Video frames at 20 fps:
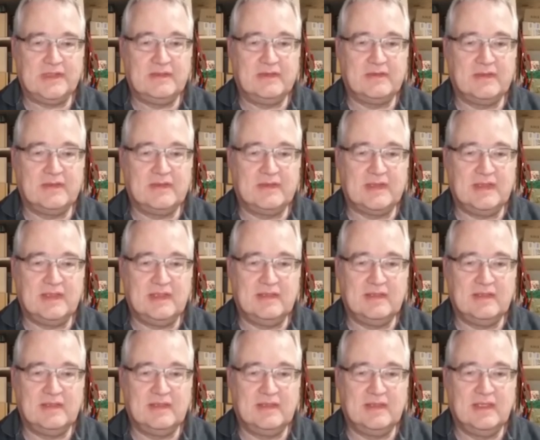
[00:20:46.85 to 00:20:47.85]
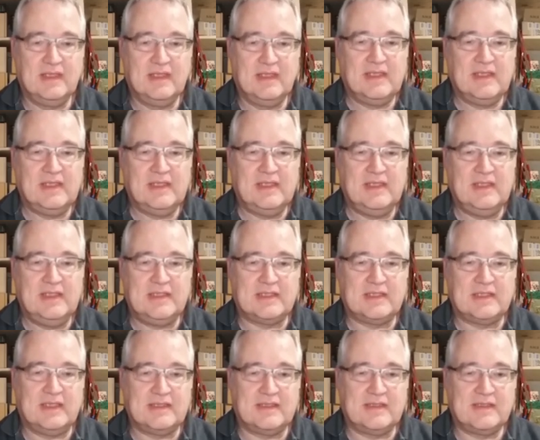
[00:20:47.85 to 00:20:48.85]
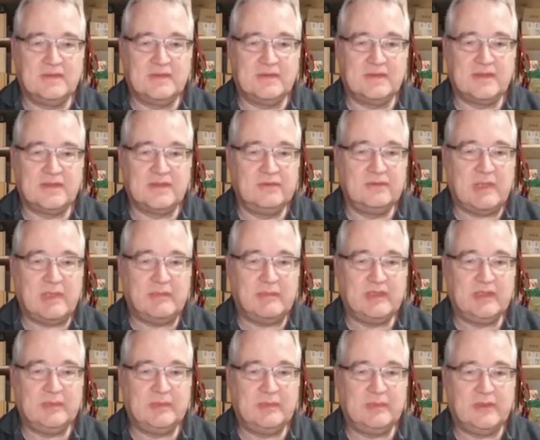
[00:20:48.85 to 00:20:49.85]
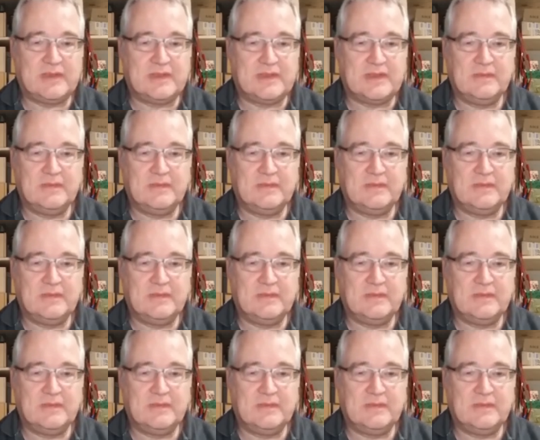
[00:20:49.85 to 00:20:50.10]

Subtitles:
You can see here each task uses 2 memory blocks.